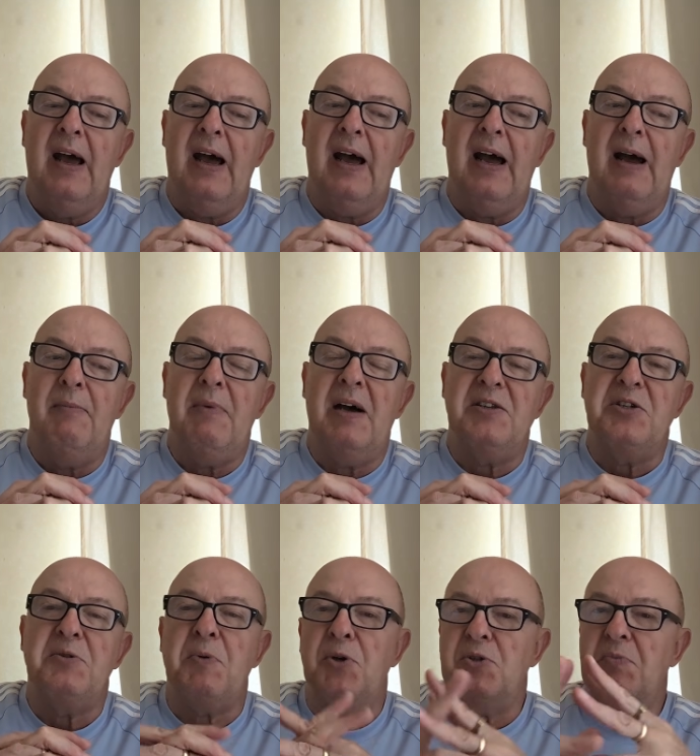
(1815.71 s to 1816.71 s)
and there's
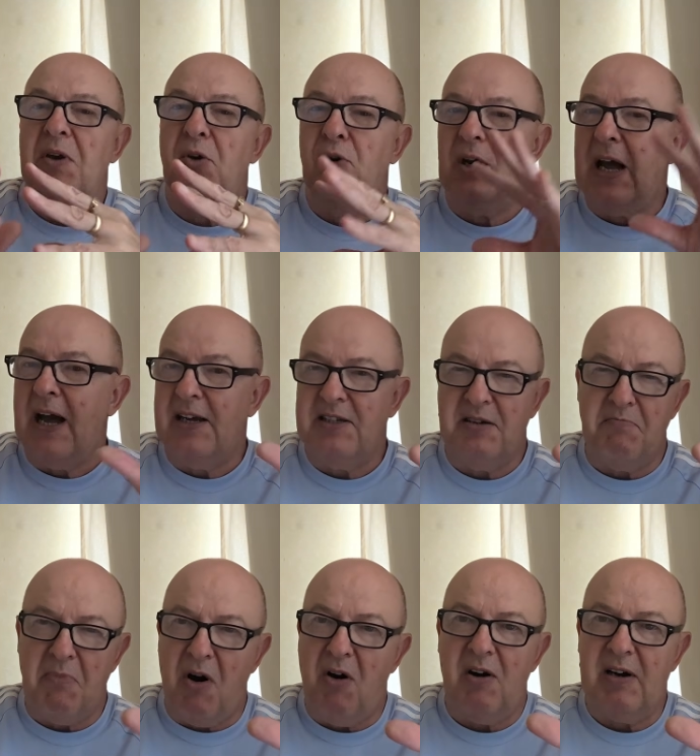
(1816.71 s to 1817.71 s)
supposed to be all kinds of
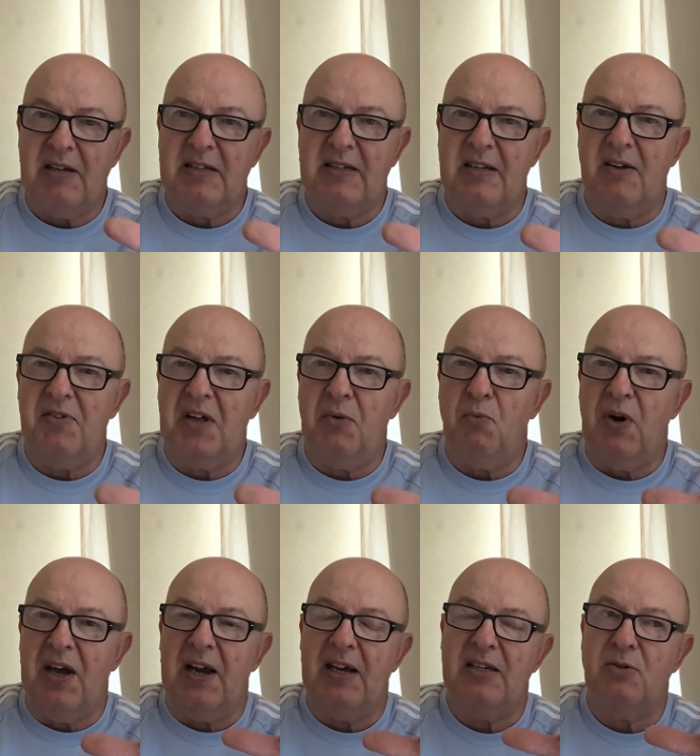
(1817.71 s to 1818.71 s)
markets and everything,
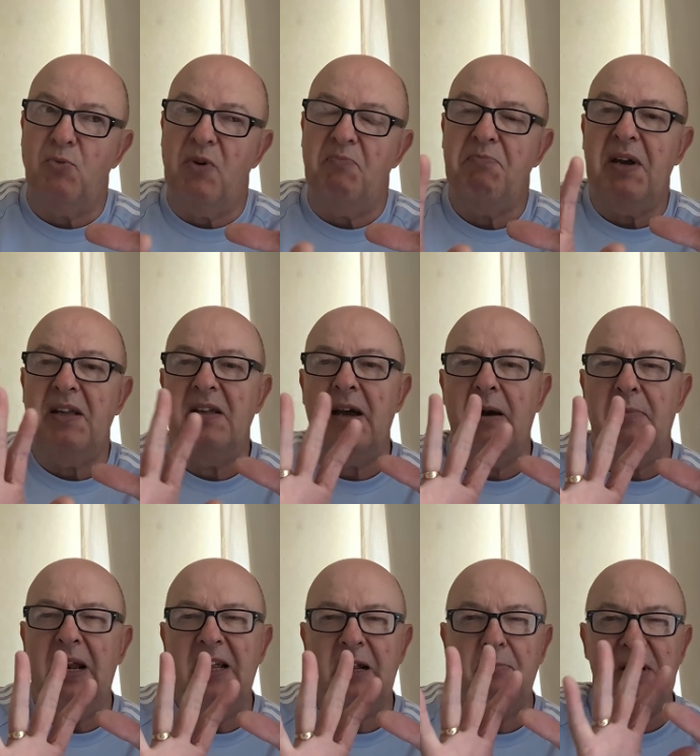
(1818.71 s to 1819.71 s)
whereas we've been a
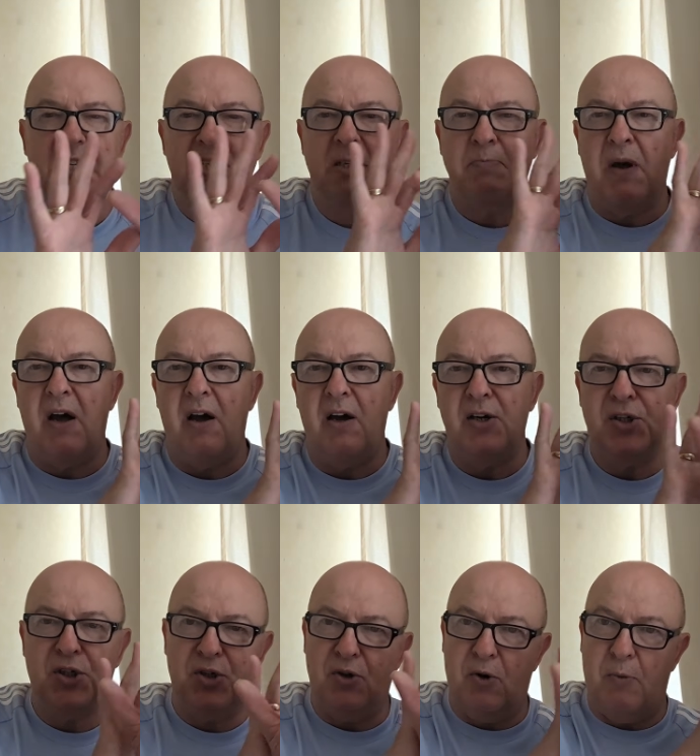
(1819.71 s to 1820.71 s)
little bit
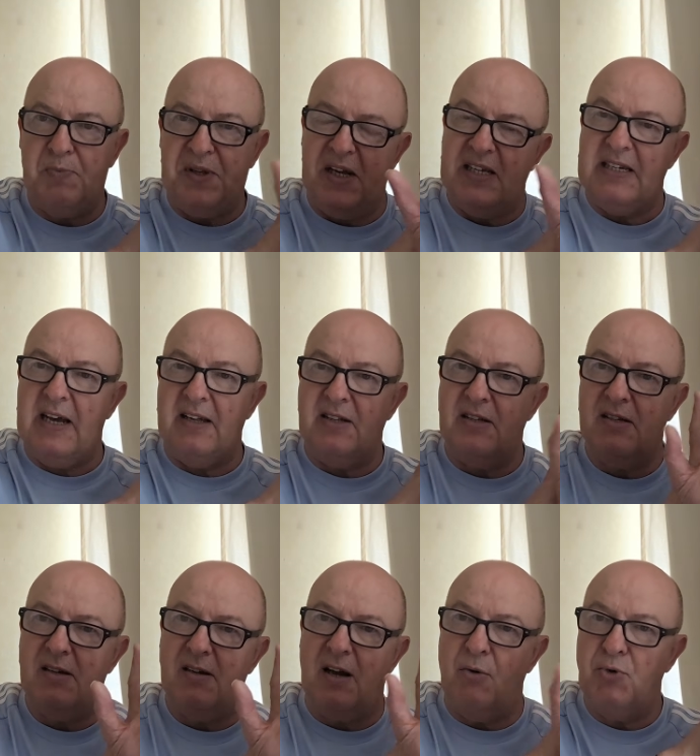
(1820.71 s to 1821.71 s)
sparse up this end
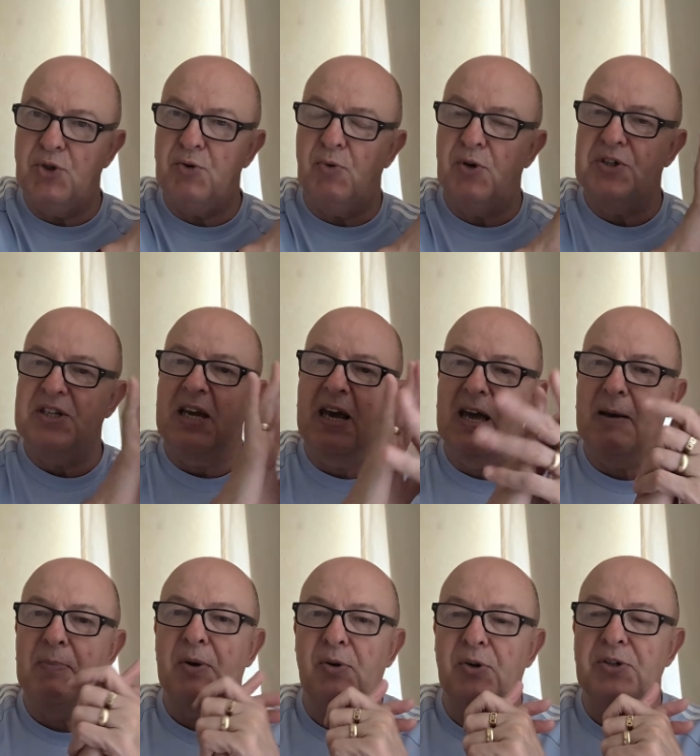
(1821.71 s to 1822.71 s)
going towards the
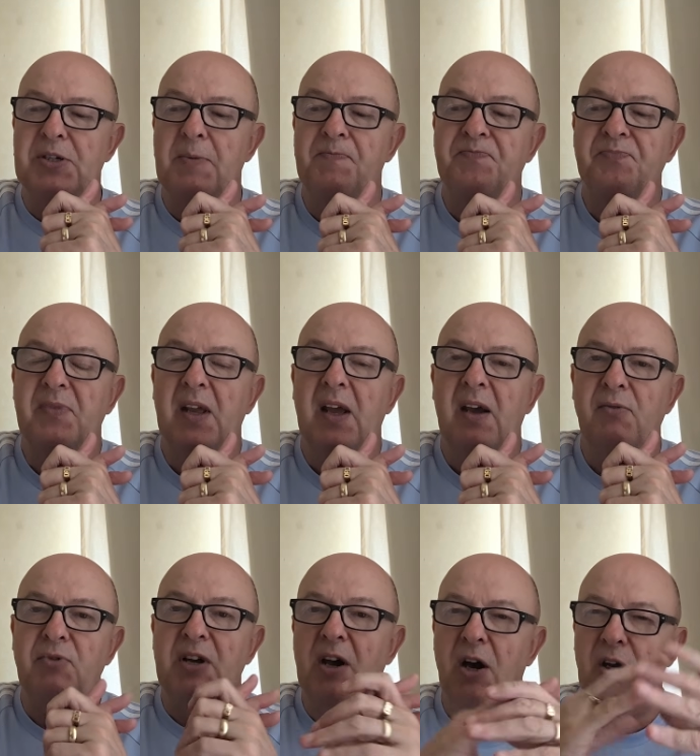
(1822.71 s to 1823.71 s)
airport
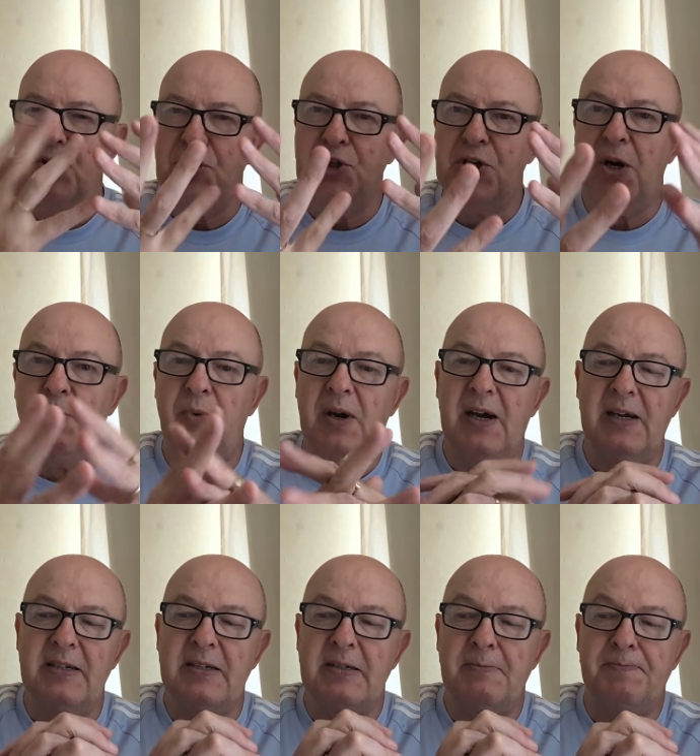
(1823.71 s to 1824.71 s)
regarding
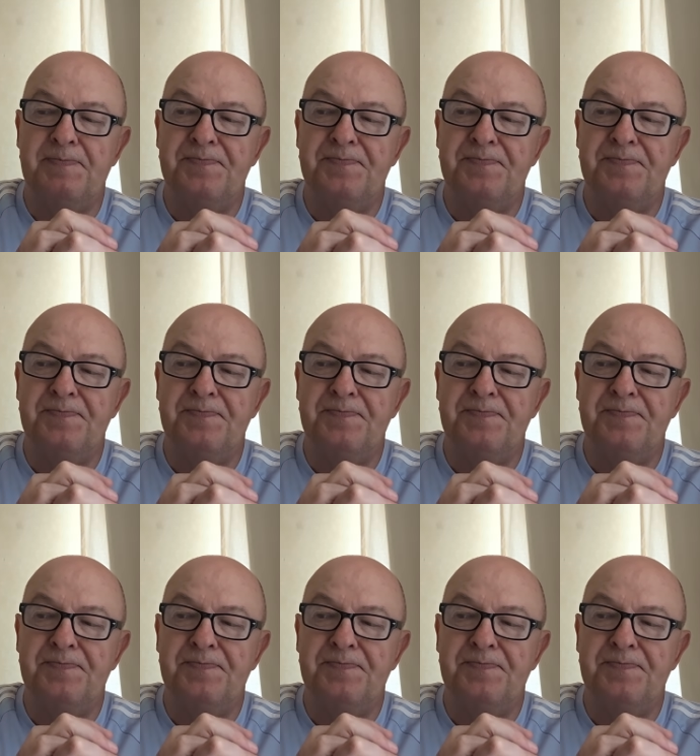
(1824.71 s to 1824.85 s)
shop-wise.